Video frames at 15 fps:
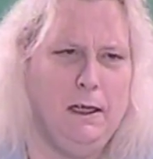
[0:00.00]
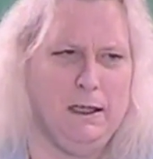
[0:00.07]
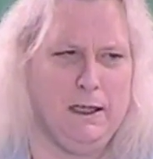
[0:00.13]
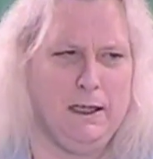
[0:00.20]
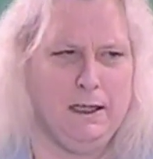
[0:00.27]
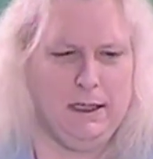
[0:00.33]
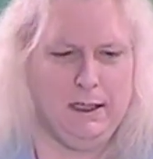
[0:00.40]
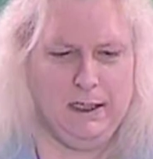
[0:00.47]

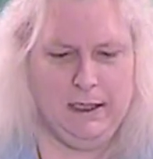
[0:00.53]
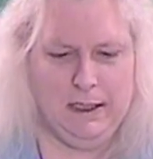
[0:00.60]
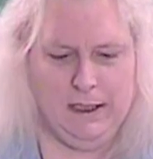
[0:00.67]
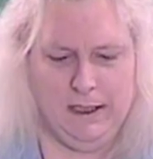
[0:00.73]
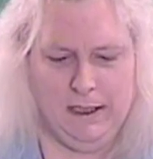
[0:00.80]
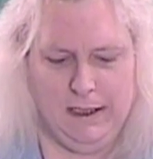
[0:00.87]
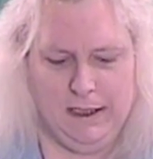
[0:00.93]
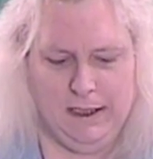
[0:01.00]

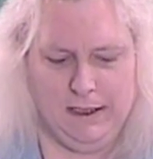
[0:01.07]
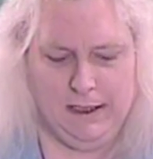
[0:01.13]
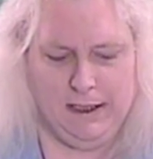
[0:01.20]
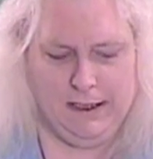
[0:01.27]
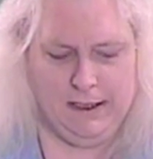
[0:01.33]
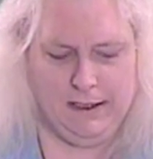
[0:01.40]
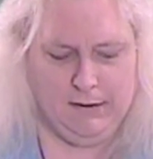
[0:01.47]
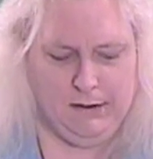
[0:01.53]
because
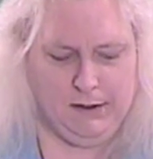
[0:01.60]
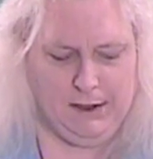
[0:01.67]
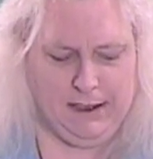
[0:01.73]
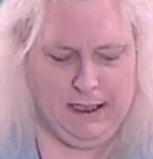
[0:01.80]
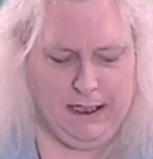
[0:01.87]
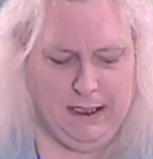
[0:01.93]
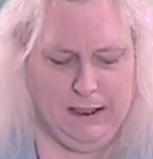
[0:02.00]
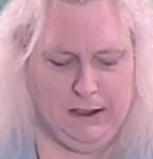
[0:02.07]
it was
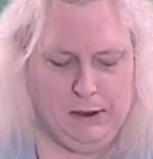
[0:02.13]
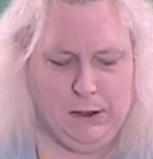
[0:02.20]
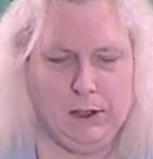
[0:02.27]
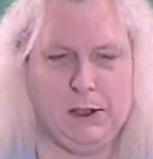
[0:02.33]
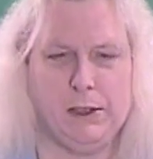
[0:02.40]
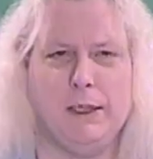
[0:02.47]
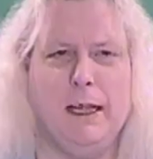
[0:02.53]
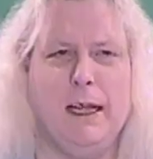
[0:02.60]
kind of
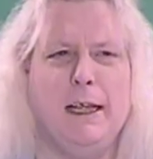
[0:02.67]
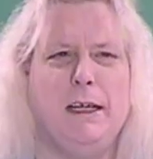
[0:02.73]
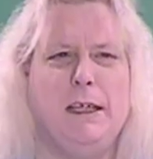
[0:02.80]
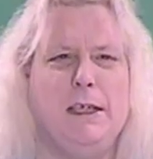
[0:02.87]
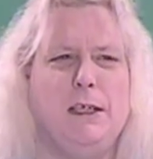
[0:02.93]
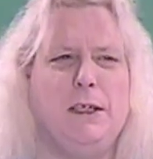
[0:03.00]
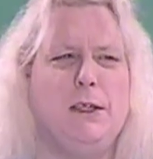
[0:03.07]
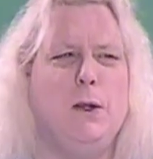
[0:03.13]
just like
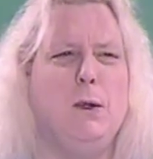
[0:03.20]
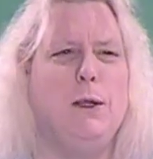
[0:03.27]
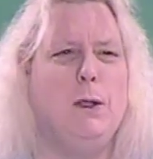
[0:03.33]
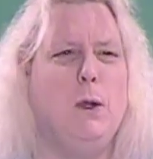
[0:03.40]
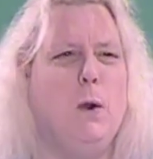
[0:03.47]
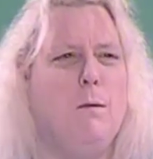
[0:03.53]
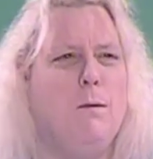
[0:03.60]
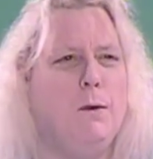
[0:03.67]
you starting
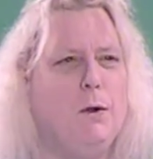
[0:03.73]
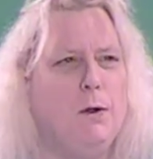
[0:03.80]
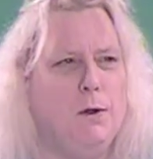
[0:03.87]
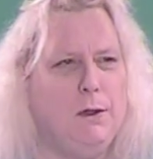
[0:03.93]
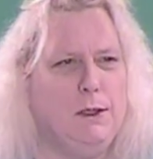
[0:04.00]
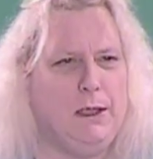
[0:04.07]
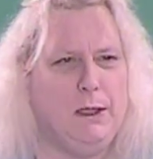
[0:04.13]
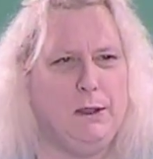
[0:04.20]

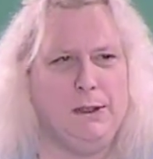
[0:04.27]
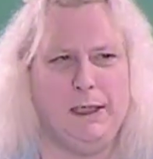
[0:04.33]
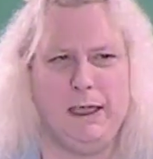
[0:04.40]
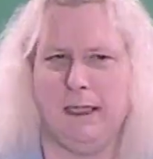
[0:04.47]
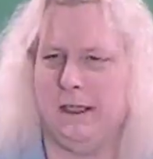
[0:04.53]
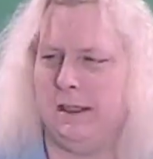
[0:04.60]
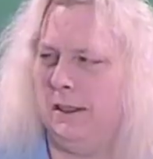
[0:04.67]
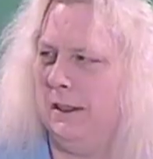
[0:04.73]
over. You
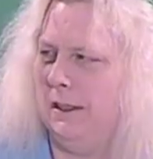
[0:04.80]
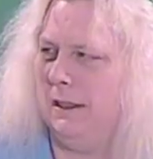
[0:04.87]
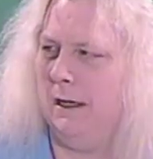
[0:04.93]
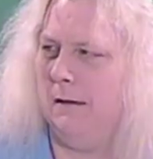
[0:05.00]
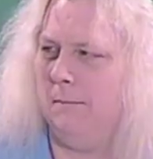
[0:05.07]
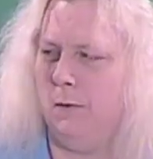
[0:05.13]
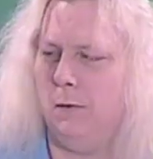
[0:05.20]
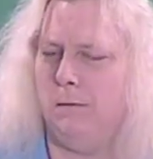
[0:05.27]
know,
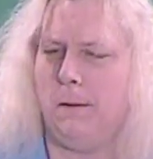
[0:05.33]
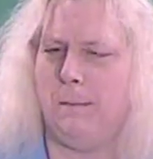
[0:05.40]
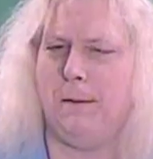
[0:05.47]
my